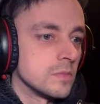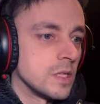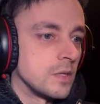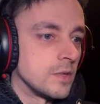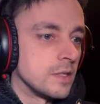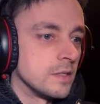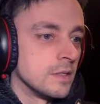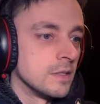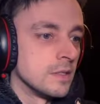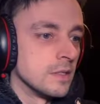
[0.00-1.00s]
Anyway,
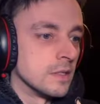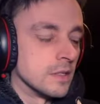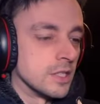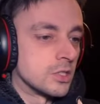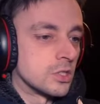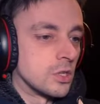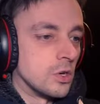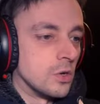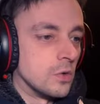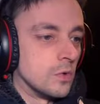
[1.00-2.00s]
let's
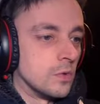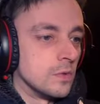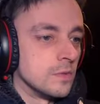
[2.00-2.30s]
go.